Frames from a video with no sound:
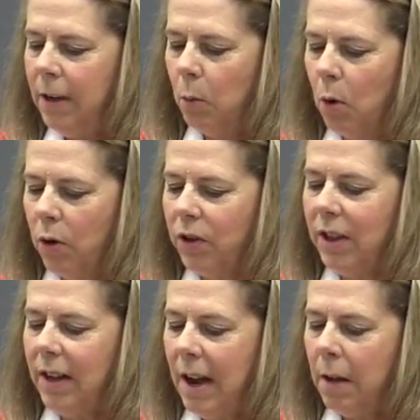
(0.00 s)
to work
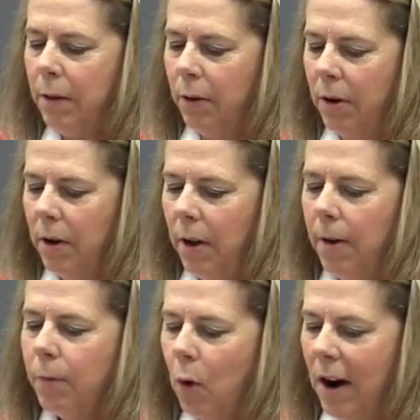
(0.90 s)
together
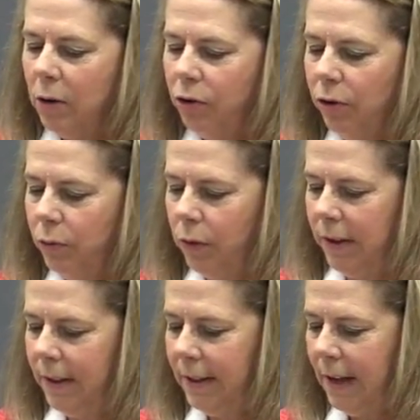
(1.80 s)
for our
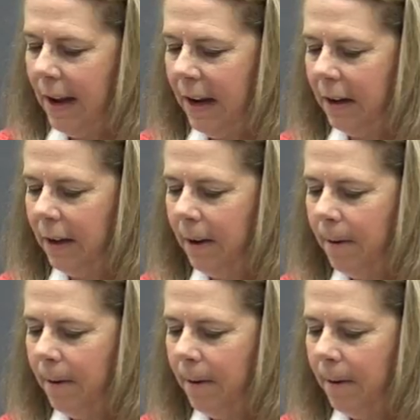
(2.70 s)
children's sake.